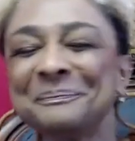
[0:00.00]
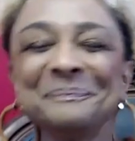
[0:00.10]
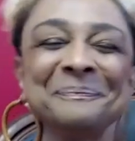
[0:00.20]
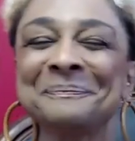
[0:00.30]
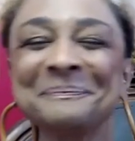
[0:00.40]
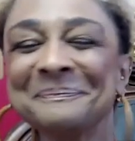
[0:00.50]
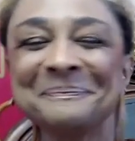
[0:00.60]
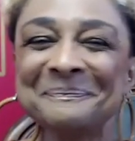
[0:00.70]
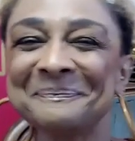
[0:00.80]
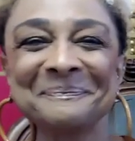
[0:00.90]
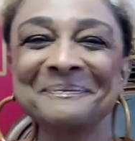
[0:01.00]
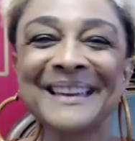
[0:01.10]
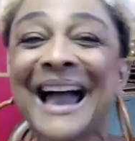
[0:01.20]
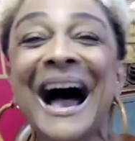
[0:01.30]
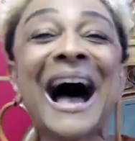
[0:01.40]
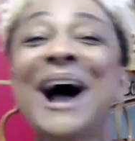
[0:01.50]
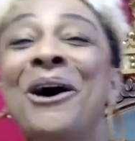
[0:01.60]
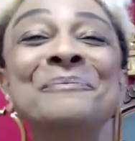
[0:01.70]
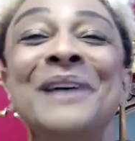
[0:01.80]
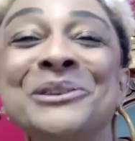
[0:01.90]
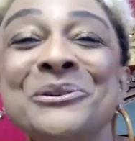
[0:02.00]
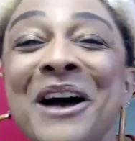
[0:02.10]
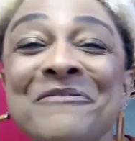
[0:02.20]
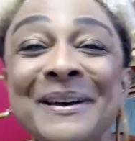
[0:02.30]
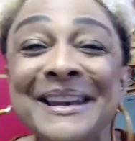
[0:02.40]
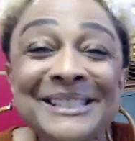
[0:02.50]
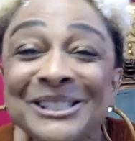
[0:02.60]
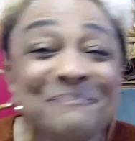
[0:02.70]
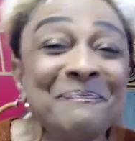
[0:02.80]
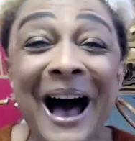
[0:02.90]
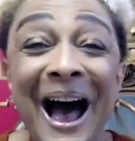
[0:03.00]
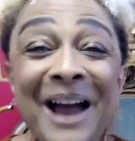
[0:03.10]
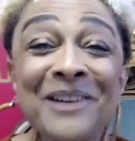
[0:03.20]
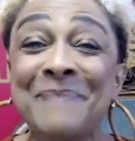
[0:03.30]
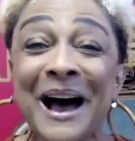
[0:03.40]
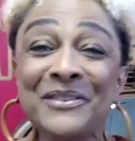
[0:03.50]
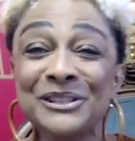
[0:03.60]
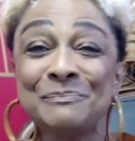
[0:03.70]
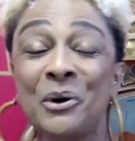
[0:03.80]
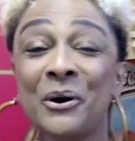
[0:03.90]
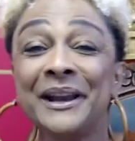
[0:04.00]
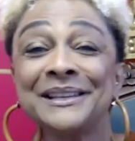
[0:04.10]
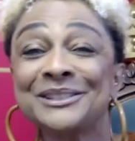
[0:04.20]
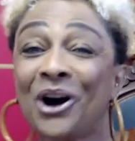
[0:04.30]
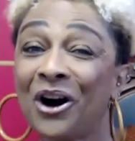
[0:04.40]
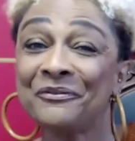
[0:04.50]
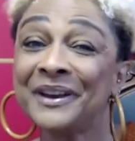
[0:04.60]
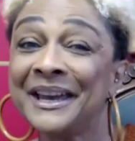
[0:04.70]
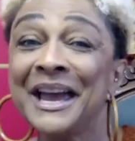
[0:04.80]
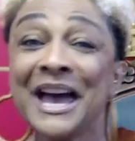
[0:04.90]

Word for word: Mm, mm, mm. I hope that you have been inspired by this morning's coffee.